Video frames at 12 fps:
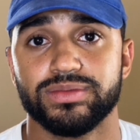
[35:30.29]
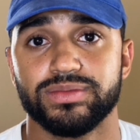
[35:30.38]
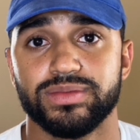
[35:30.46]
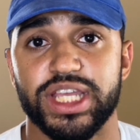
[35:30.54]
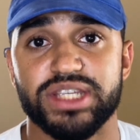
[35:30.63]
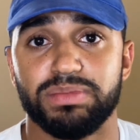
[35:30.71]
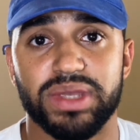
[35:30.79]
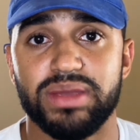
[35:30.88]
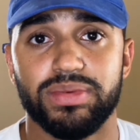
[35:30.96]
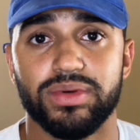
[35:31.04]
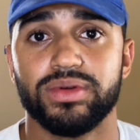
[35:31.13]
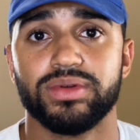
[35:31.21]
His
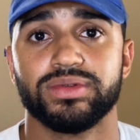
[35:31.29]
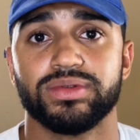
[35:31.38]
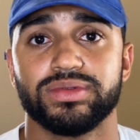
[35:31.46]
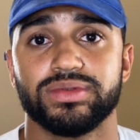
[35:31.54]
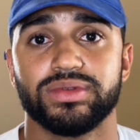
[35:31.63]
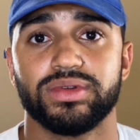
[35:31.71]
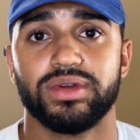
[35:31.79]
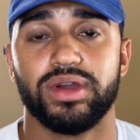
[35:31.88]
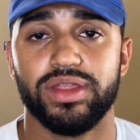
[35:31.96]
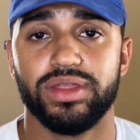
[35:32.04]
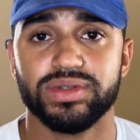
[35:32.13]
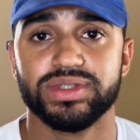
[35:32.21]
people are
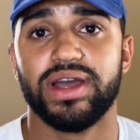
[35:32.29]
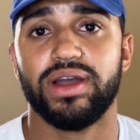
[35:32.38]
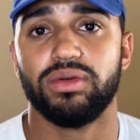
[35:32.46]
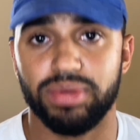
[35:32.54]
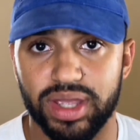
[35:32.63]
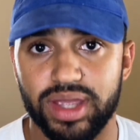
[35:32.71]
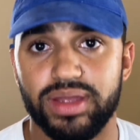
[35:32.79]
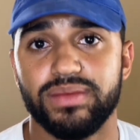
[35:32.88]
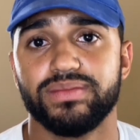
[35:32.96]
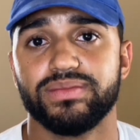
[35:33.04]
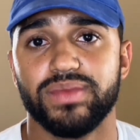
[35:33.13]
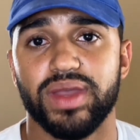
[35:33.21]
those that obey
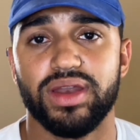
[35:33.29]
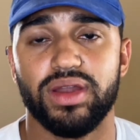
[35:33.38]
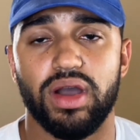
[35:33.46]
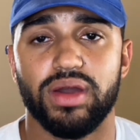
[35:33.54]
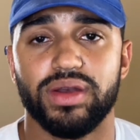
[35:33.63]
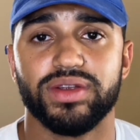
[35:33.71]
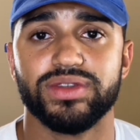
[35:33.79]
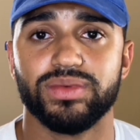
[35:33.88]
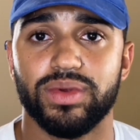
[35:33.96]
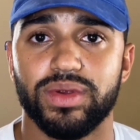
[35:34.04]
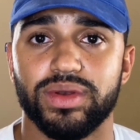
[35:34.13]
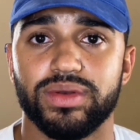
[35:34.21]
and honor his
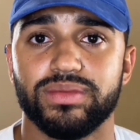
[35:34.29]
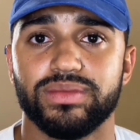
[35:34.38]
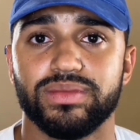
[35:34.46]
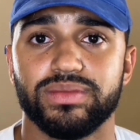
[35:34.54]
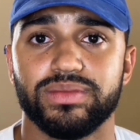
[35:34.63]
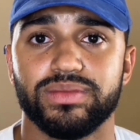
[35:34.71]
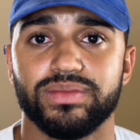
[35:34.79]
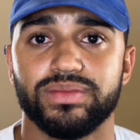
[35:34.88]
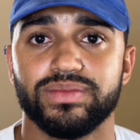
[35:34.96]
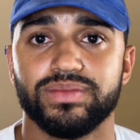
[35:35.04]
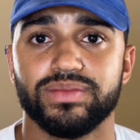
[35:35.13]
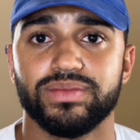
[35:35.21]
word
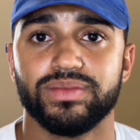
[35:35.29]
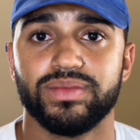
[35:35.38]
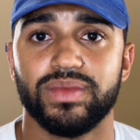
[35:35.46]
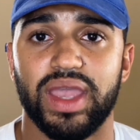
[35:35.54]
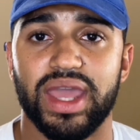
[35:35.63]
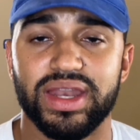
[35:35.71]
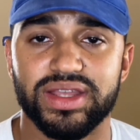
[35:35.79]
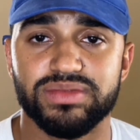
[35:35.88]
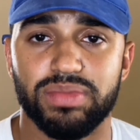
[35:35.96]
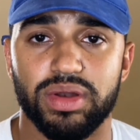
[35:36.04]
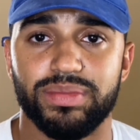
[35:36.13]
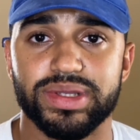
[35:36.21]
and his
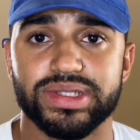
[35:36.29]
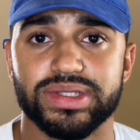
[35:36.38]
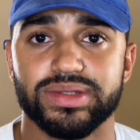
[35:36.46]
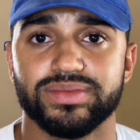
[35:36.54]
purpose.